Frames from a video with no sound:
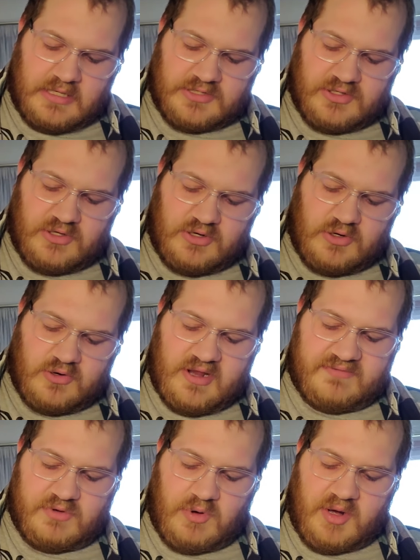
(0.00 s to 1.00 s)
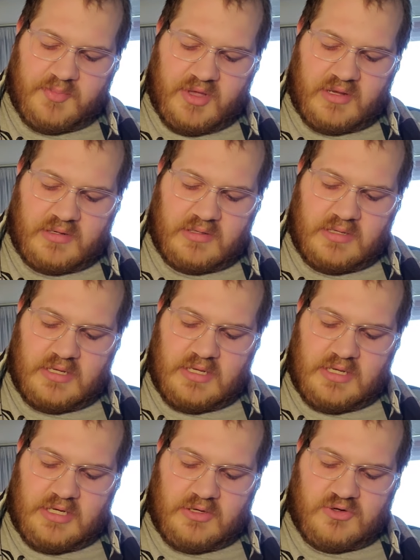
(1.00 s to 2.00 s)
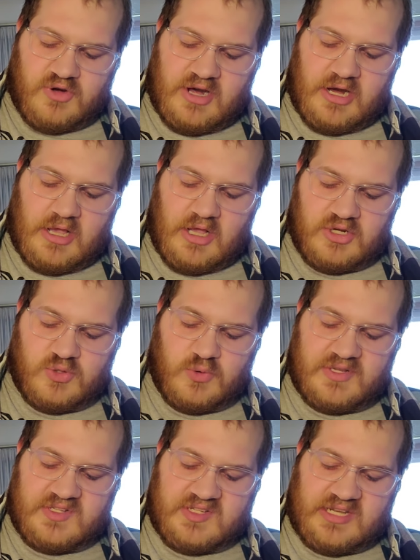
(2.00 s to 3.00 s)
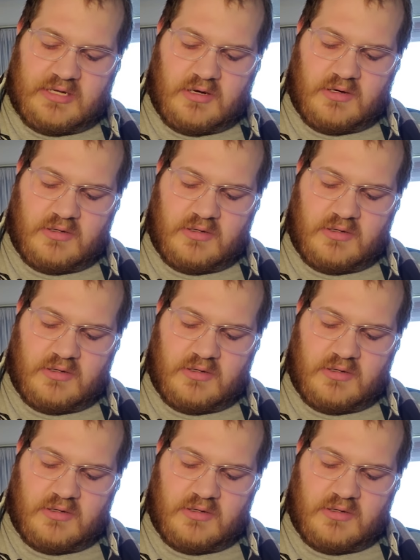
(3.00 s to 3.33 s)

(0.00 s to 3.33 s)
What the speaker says: So you don't have to worry about, trying to untwist it,